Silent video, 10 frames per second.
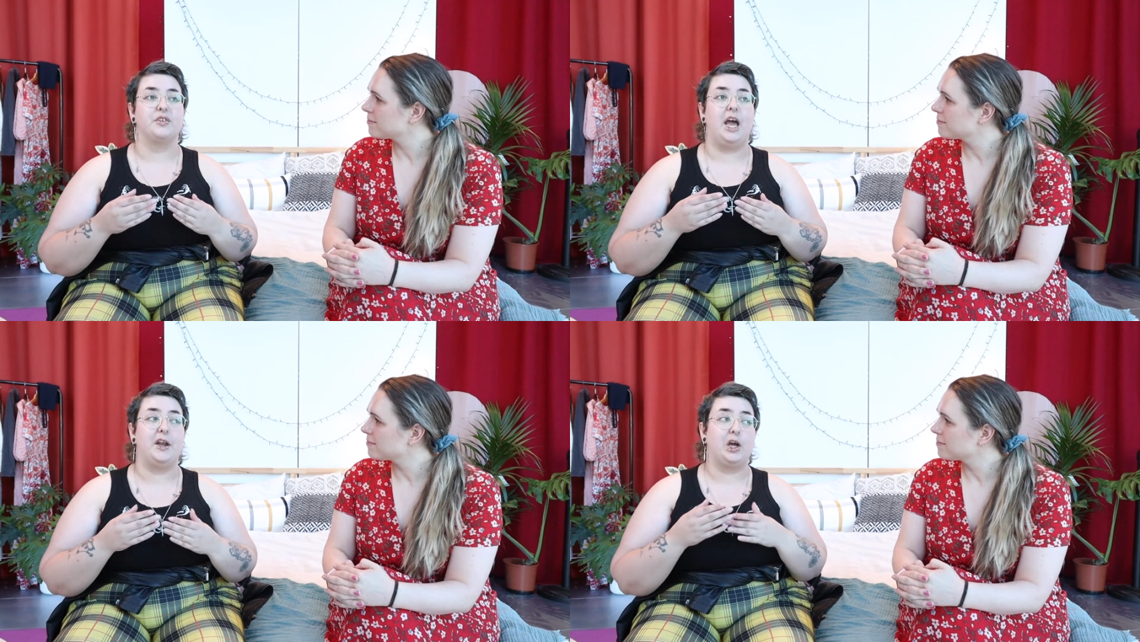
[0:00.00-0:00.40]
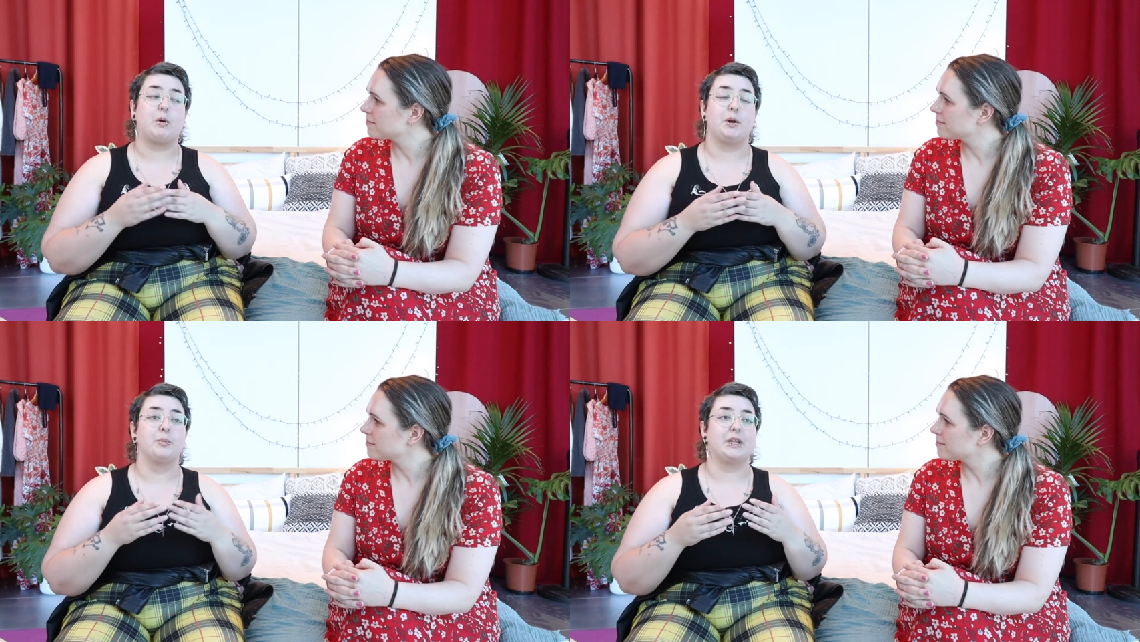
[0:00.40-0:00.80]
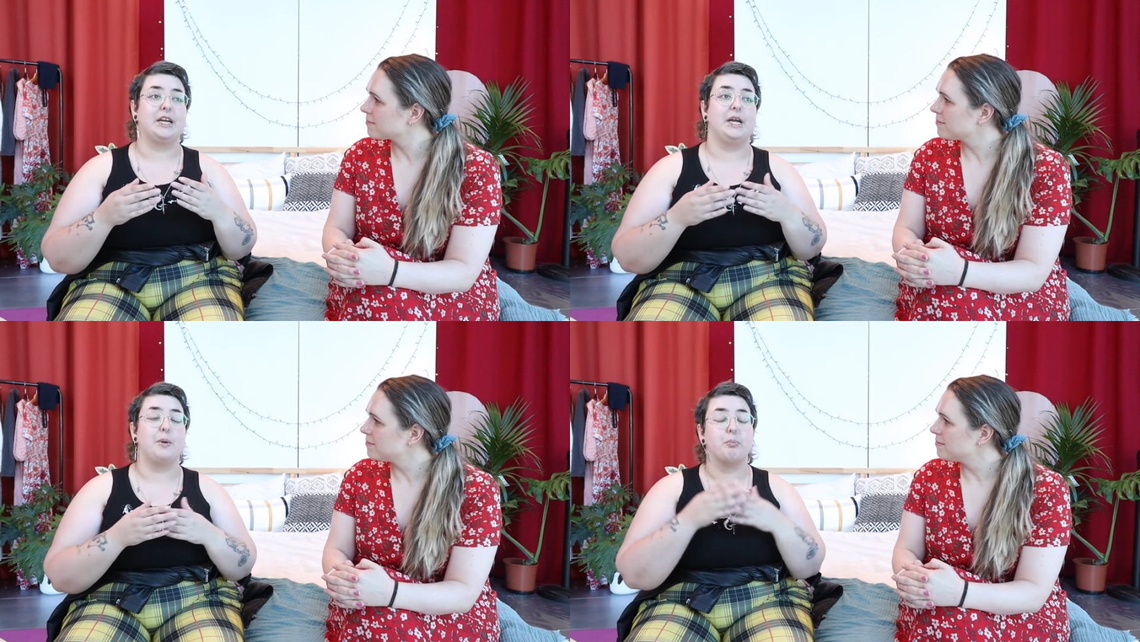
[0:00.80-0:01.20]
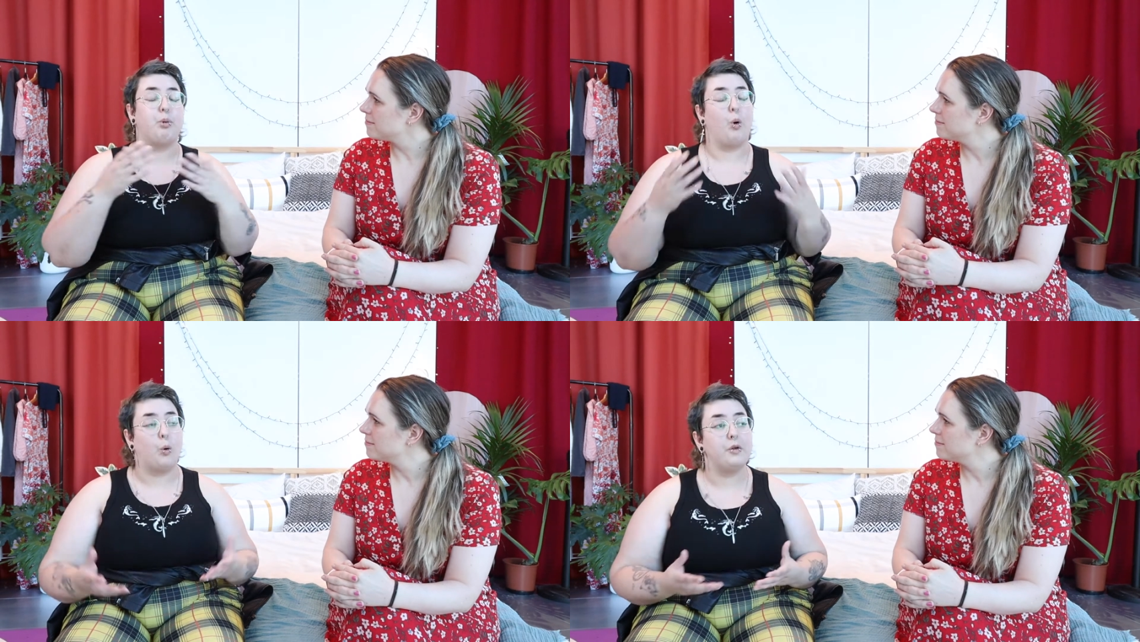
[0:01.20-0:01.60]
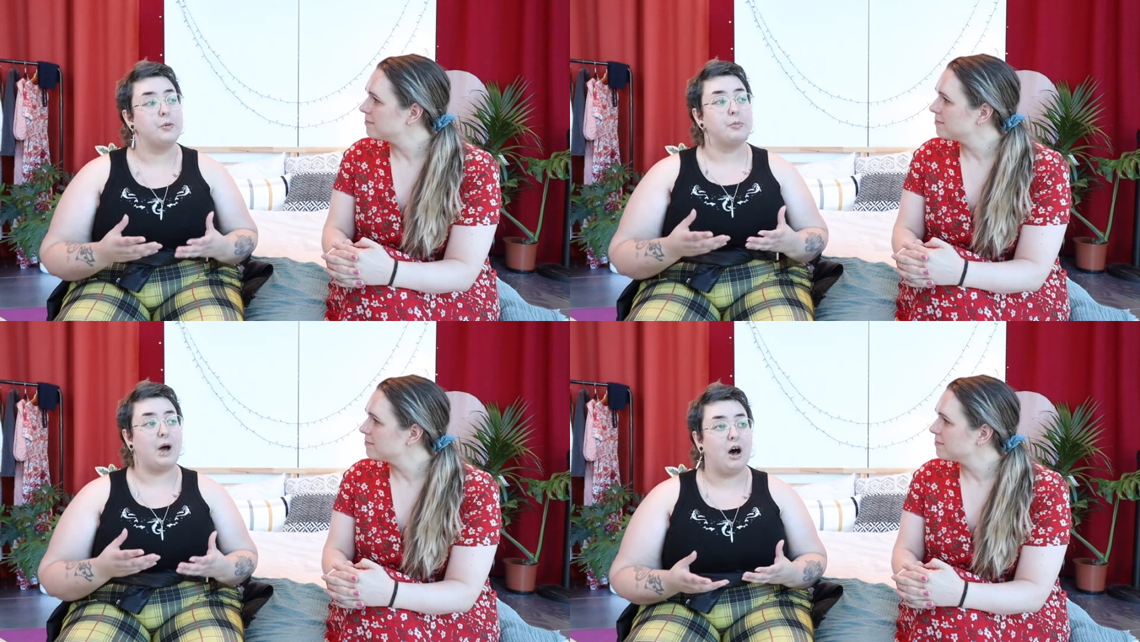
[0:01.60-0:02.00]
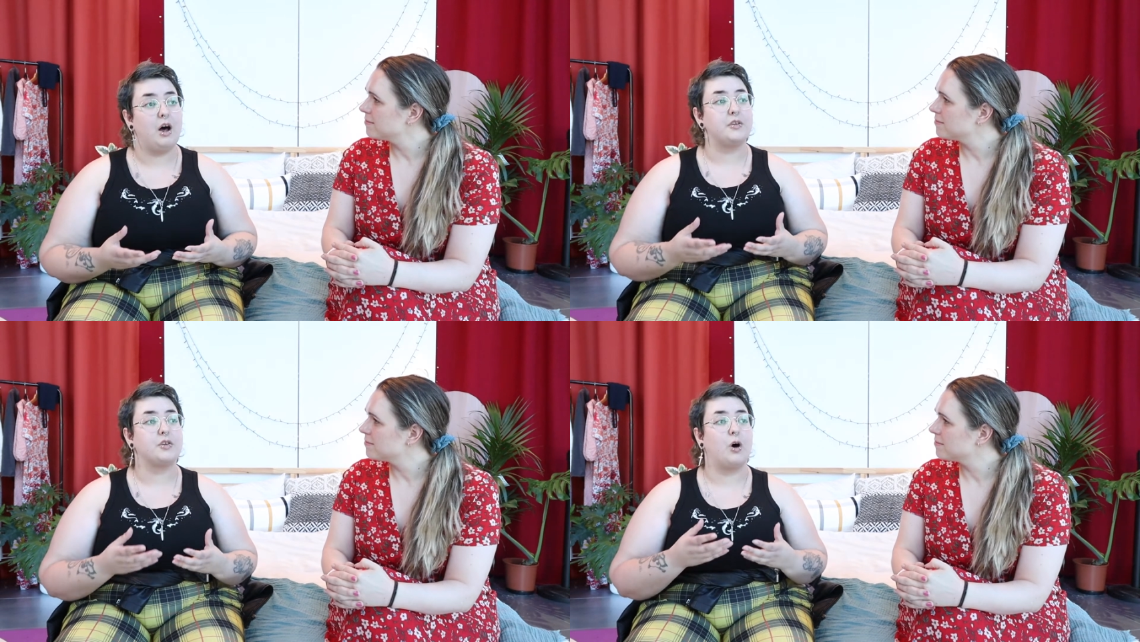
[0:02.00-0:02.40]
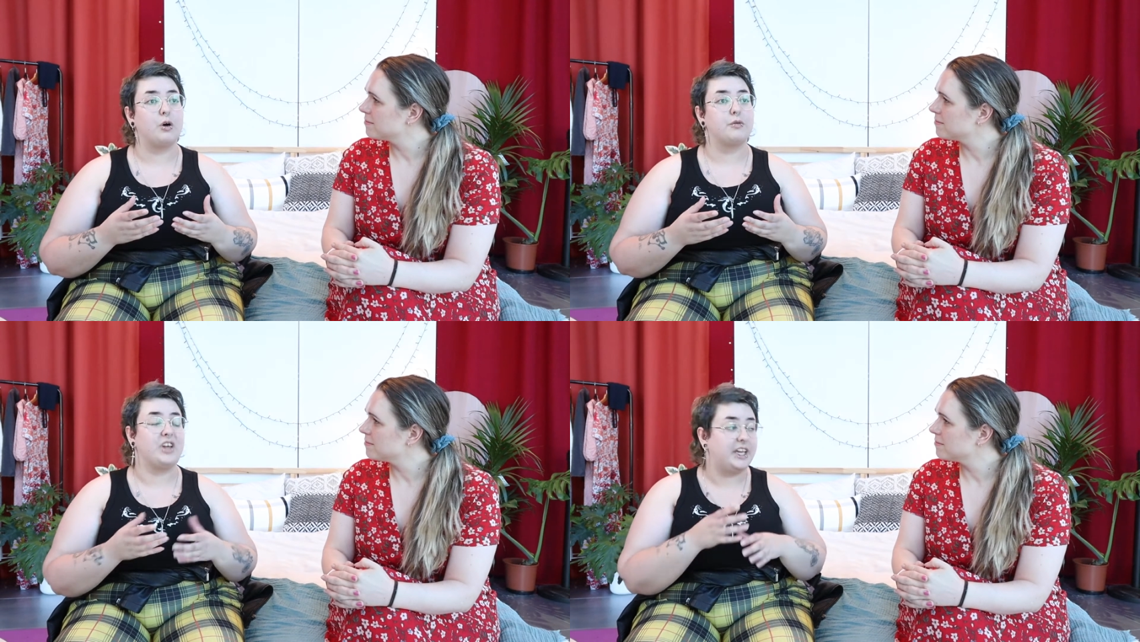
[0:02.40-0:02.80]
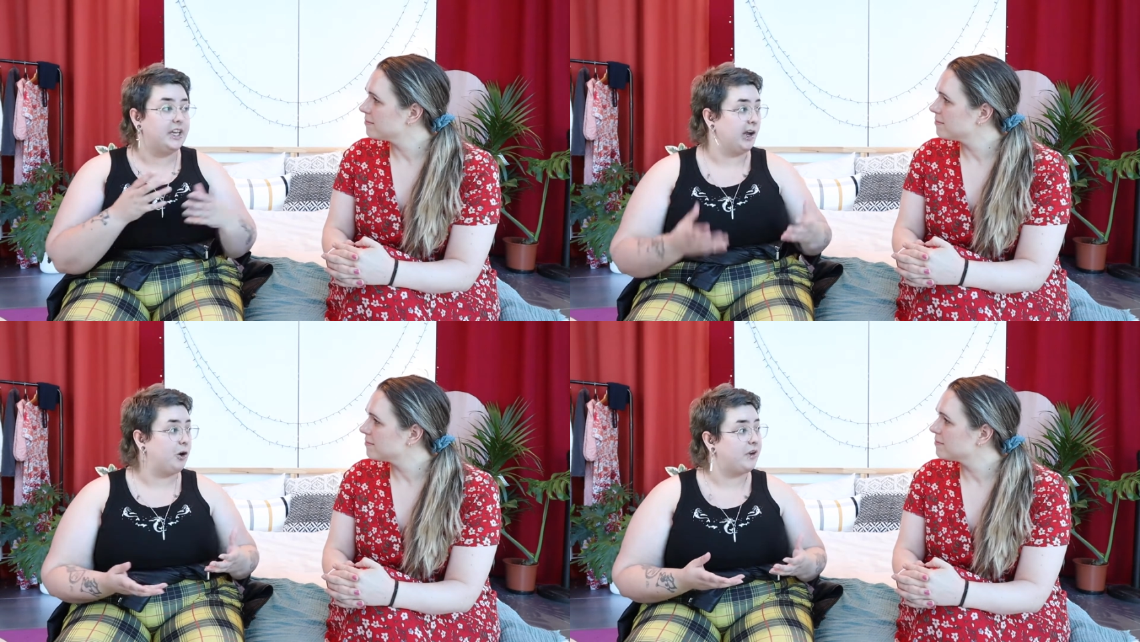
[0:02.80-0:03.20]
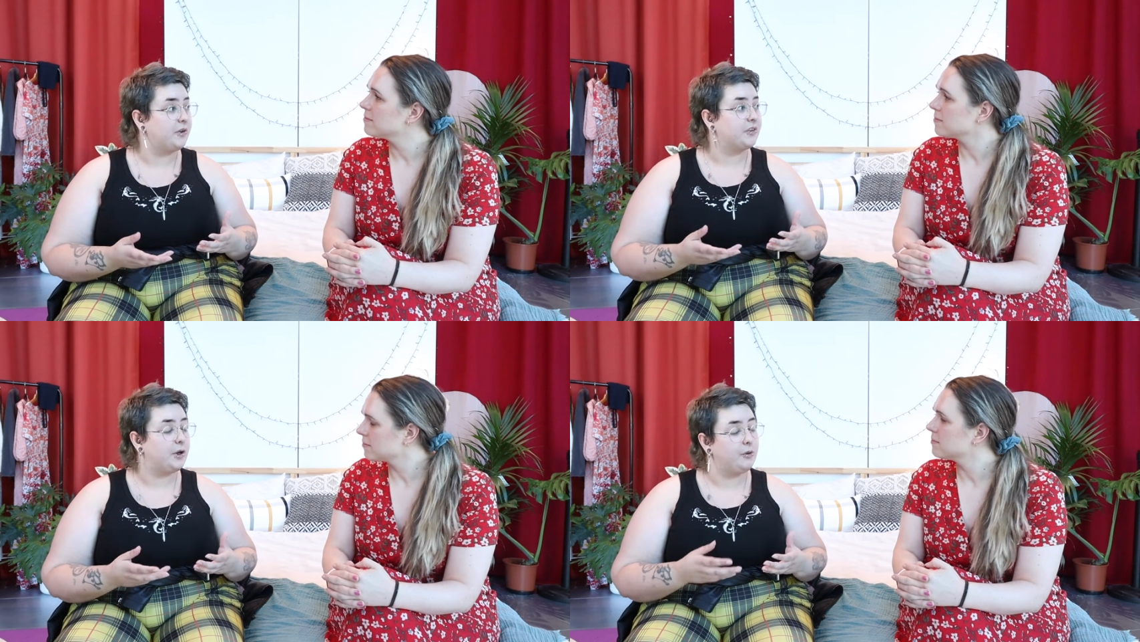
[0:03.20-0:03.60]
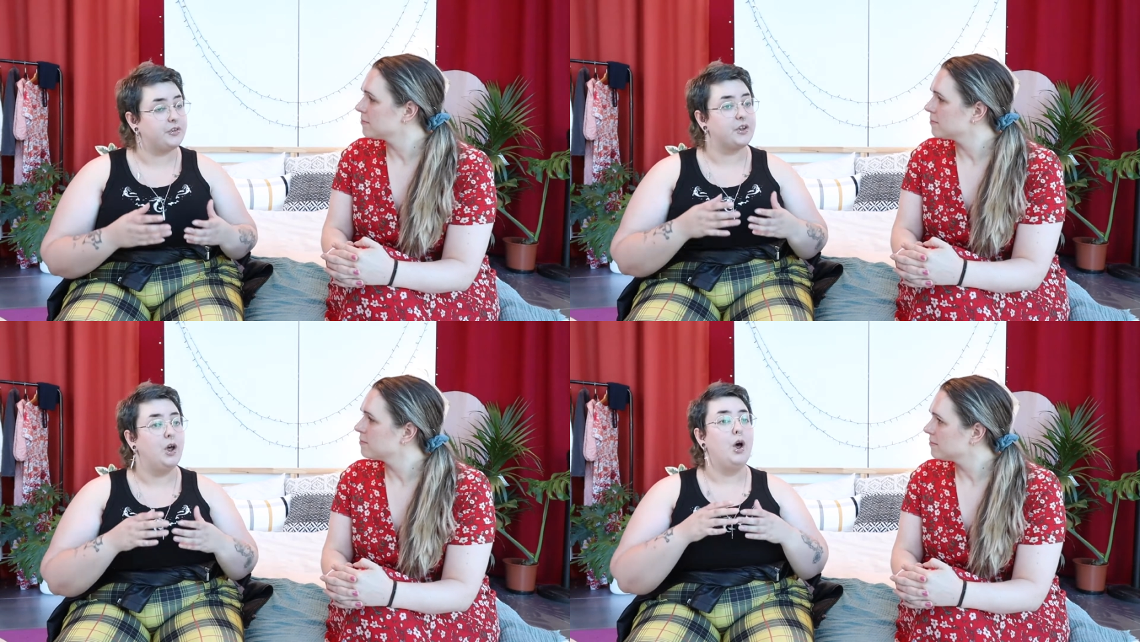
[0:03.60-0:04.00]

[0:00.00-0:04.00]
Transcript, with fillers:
Speaker 1: an incredibly important part of taking care of ourselves,